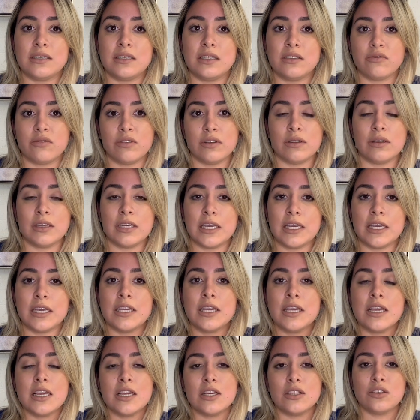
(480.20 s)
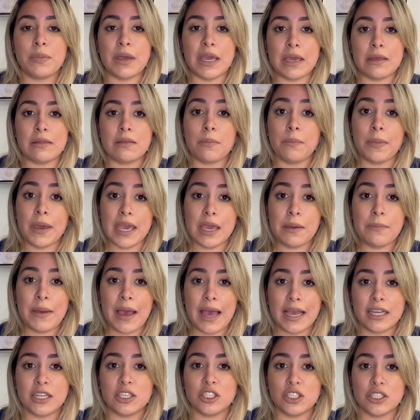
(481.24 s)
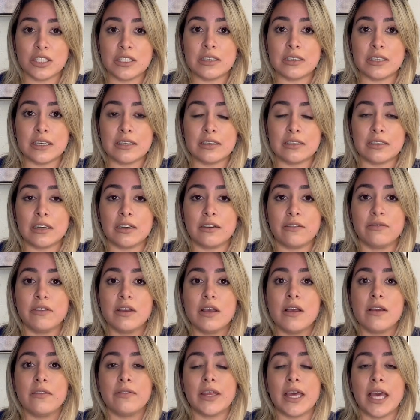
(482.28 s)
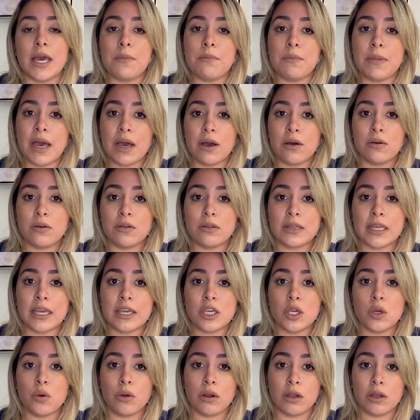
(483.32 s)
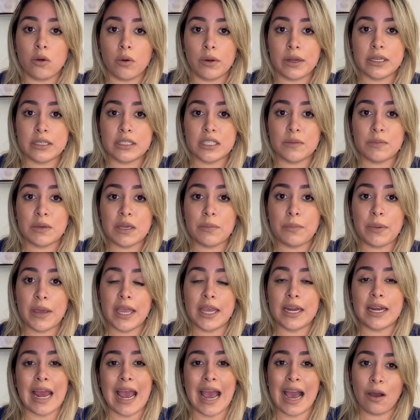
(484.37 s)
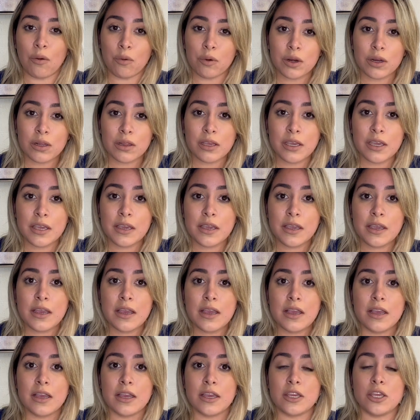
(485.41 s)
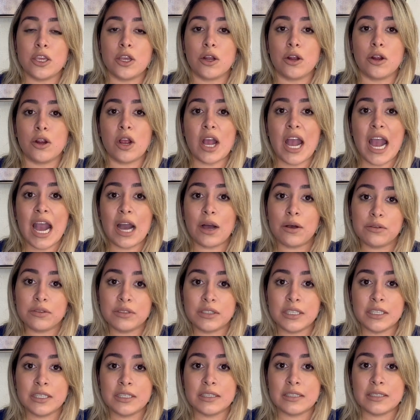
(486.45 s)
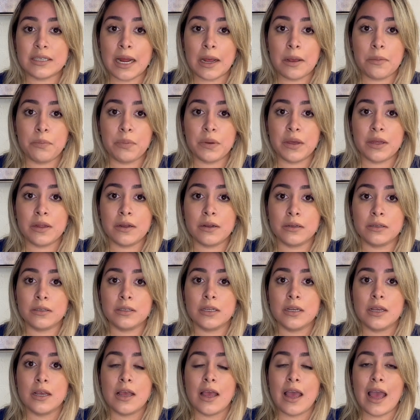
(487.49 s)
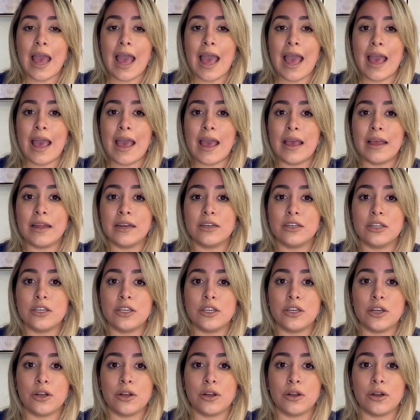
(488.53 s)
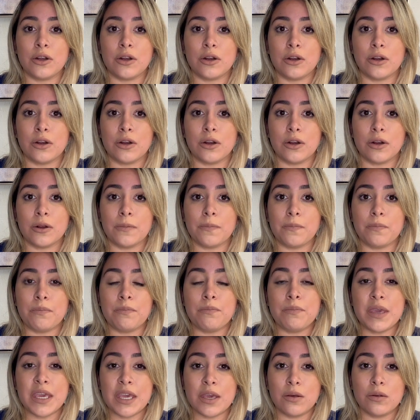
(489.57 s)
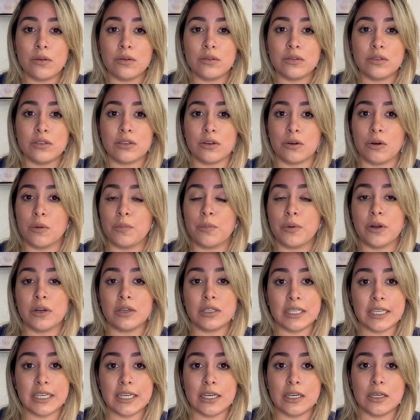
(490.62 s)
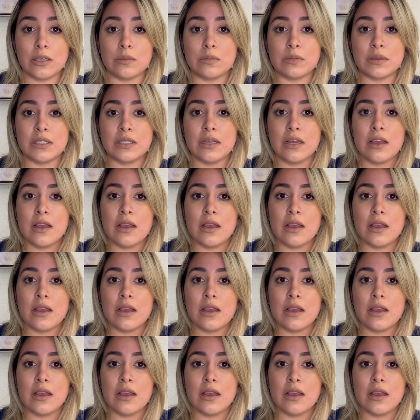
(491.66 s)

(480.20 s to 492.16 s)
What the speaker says: differently. The pay package consists of the amount that you are going to be paid hourly, your housing stipend, and your meals or per diems.